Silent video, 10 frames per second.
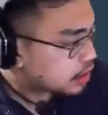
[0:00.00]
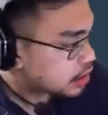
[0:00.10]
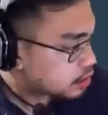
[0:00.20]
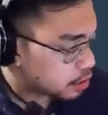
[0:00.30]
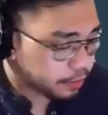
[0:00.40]

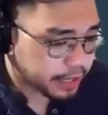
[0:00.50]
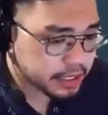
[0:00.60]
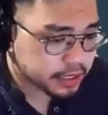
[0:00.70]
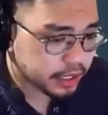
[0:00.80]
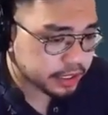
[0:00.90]
So
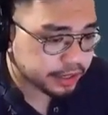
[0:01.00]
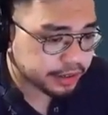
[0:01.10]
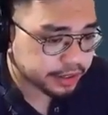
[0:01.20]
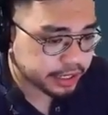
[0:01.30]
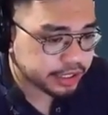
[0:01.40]
based on the
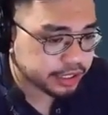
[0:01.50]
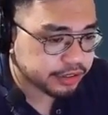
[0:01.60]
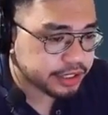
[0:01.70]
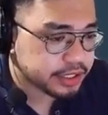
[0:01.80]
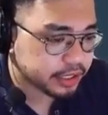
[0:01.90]
regression
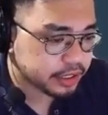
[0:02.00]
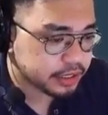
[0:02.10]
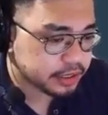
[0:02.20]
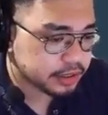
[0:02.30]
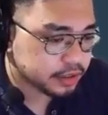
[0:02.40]

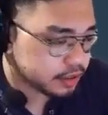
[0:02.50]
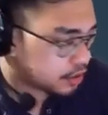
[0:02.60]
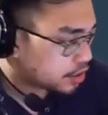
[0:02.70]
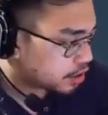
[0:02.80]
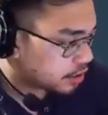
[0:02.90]
results
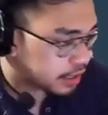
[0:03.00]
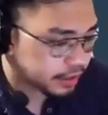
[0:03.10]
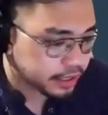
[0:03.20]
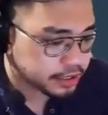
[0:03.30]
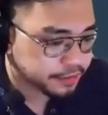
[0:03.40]
shown in
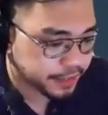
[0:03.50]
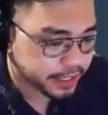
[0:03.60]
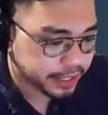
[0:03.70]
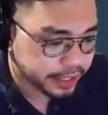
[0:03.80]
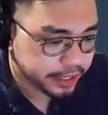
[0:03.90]
this
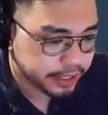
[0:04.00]
figure,